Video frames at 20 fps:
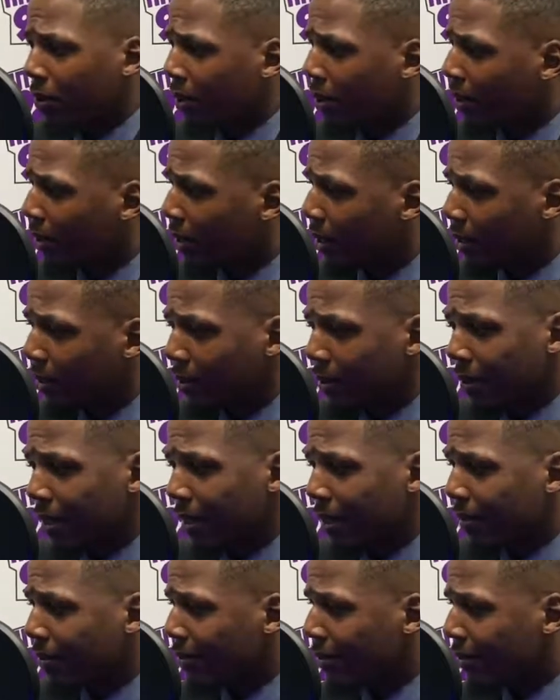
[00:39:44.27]

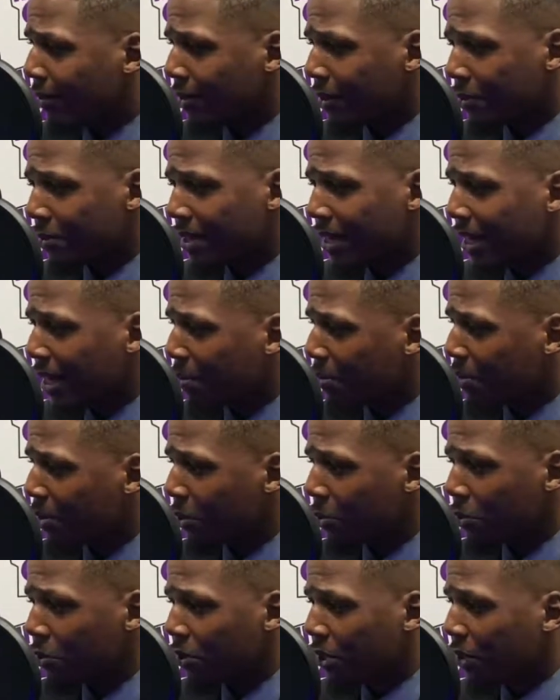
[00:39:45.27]
And sometimes
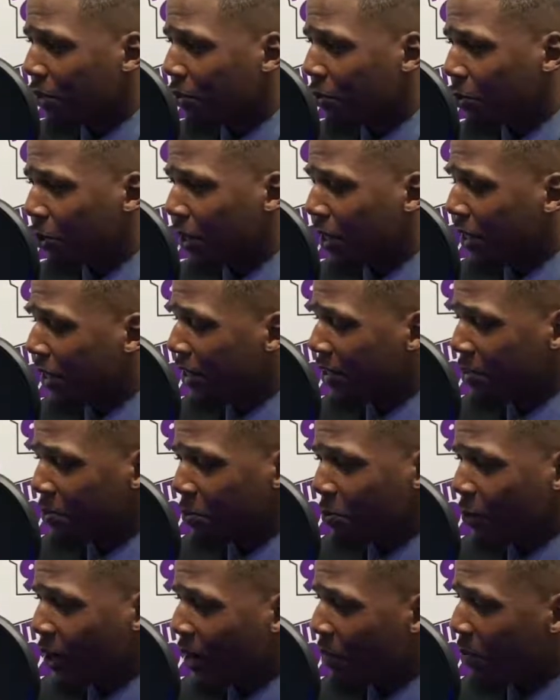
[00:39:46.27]
it's
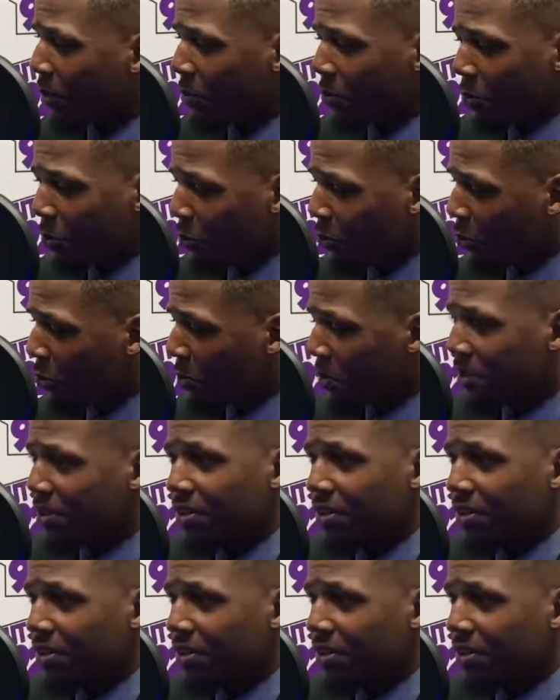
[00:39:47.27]
some white people who pulled me